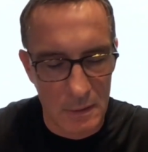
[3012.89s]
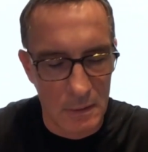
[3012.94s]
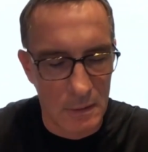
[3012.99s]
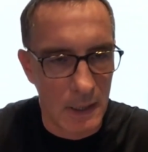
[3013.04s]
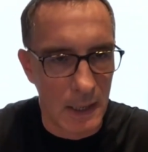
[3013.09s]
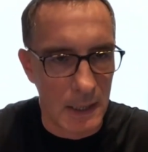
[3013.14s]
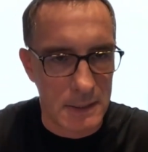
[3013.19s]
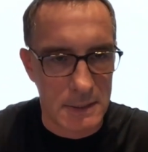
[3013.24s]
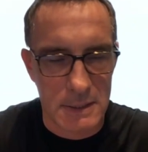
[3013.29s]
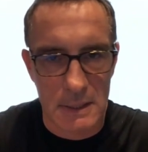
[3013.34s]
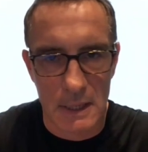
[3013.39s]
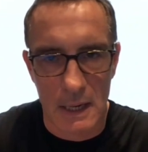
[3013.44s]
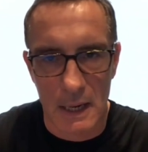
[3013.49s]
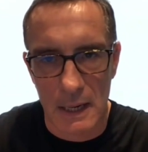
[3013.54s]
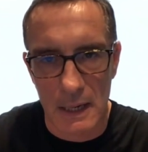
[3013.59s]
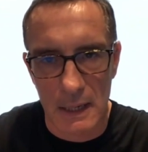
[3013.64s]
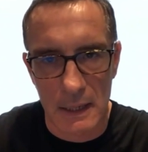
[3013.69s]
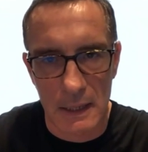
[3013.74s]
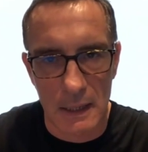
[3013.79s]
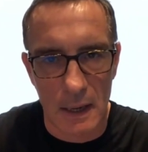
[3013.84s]
let's
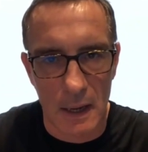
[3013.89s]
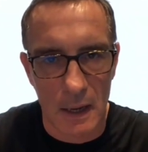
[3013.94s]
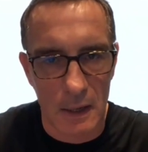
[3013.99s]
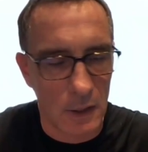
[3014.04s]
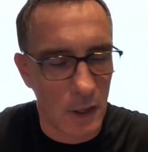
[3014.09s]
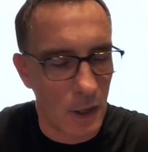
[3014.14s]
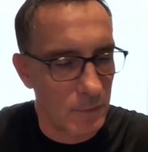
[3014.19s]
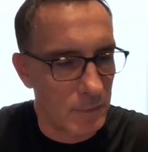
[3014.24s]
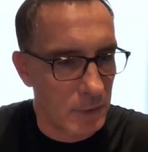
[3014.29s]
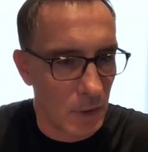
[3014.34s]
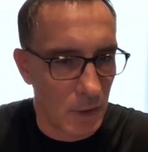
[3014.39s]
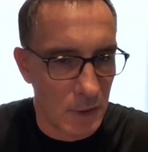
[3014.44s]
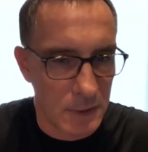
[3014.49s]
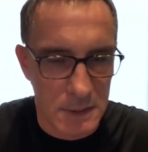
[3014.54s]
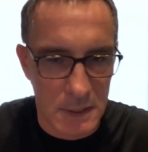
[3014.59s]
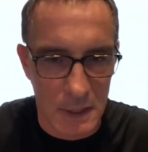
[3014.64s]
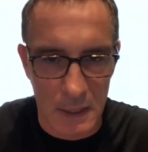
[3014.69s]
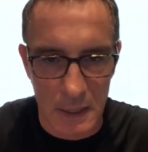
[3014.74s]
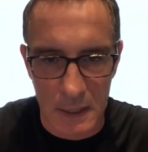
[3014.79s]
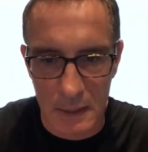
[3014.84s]
say, uh, COVID
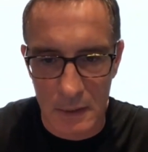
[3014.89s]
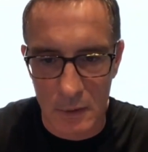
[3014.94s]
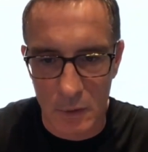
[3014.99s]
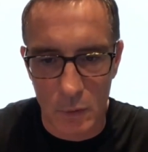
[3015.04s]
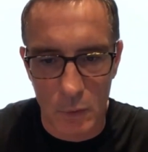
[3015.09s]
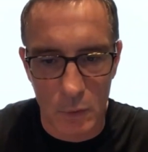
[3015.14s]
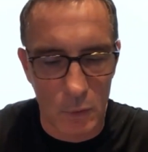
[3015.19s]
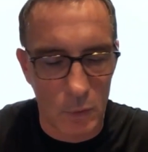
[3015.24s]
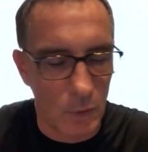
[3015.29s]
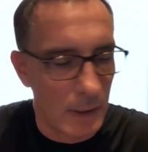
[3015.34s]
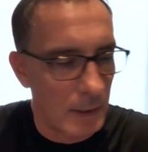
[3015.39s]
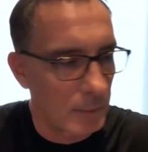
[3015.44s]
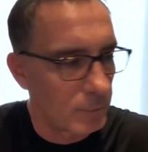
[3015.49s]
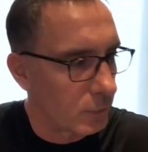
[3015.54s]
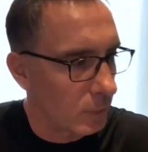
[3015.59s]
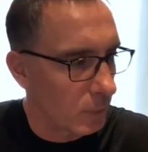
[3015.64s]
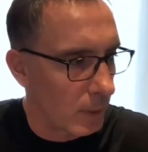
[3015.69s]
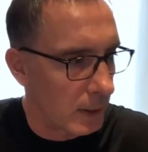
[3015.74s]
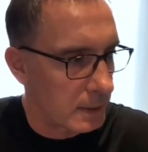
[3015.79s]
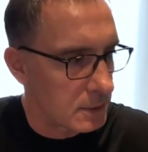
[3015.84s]
19 or
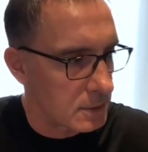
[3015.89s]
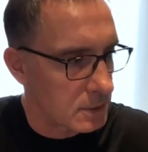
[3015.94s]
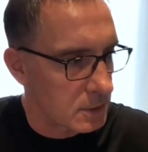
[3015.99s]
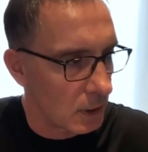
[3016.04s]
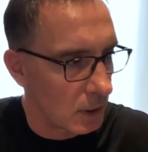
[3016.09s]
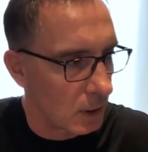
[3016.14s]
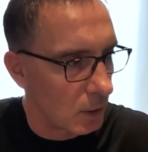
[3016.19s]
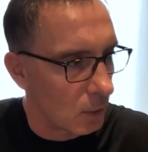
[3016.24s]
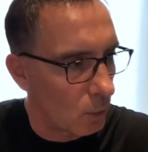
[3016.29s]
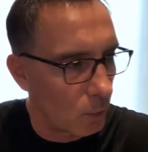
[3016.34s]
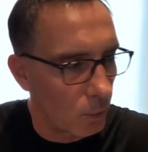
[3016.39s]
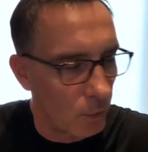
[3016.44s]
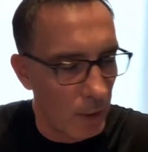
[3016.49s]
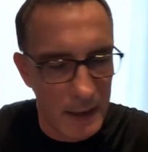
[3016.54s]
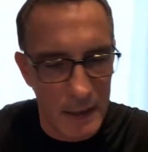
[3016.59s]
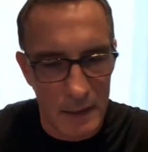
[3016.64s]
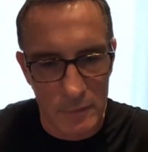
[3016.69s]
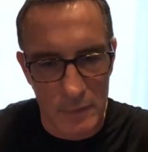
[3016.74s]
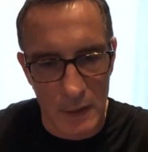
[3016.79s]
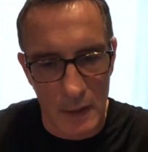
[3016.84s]
influenza or
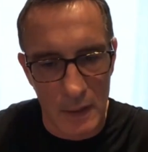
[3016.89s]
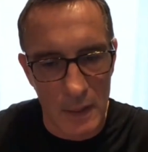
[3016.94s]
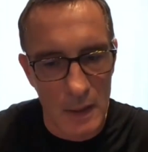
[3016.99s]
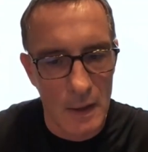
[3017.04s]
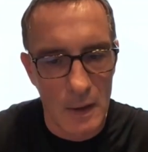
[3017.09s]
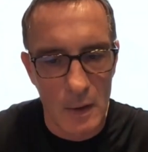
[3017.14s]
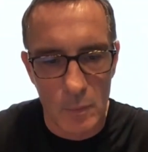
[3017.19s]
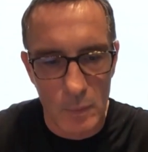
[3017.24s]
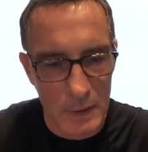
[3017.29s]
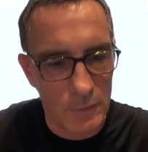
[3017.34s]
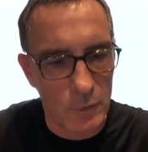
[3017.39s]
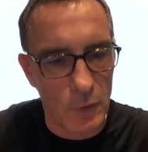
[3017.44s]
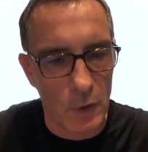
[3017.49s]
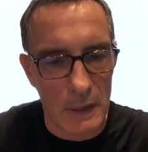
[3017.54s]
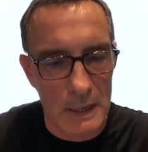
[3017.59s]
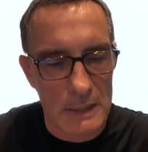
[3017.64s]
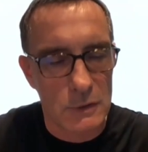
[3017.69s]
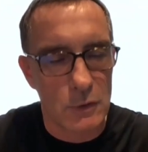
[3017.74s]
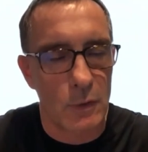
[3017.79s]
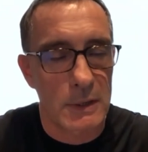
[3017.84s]
any of the other, we've got,
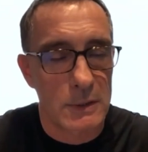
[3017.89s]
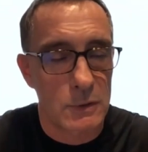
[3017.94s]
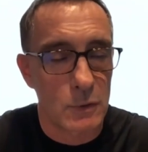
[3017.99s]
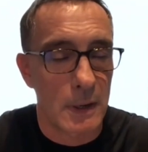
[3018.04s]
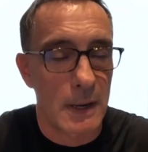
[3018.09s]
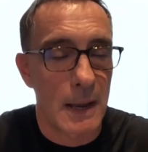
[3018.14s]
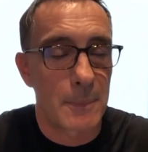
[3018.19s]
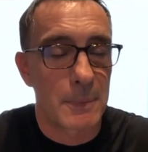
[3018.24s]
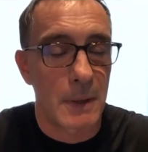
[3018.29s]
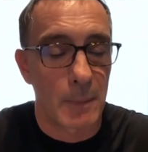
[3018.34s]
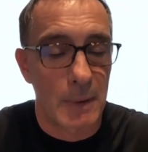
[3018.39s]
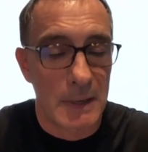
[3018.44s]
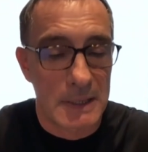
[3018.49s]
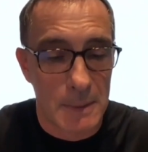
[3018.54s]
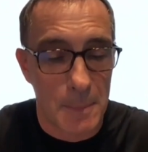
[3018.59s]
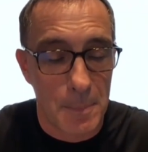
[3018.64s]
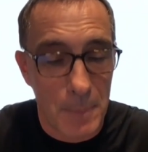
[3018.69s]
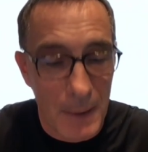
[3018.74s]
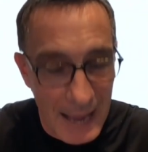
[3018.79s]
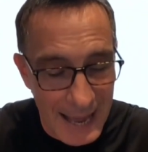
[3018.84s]
eh, sorry, it's not an epidemic, it's
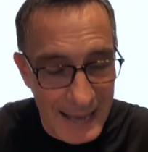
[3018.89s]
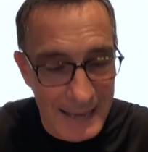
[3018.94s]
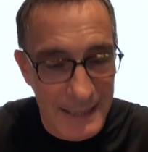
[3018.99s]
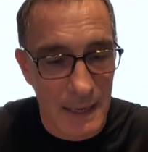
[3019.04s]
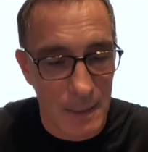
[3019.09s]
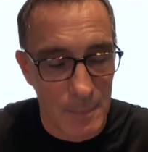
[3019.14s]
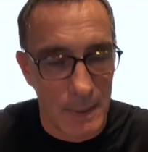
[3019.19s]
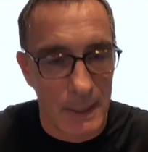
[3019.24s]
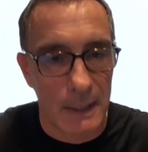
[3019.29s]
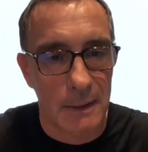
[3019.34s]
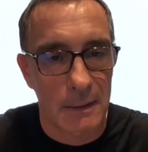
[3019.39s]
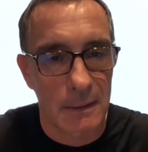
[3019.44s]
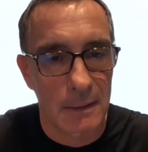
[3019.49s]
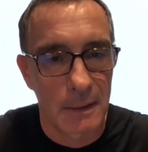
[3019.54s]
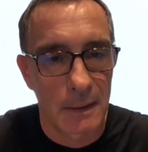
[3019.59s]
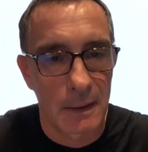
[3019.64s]
a pandemic.